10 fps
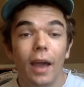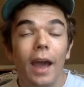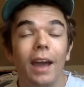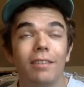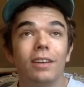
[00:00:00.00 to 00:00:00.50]

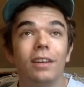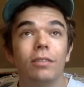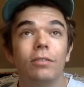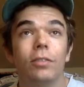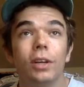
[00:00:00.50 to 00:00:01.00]
having
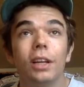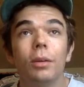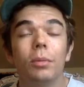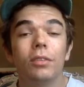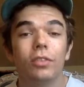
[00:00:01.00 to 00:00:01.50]

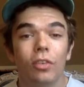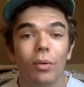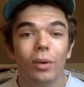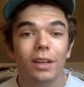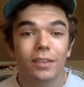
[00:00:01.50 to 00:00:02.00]
freedom of
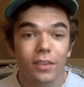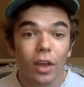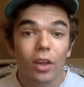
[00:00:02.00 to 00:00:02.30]
choice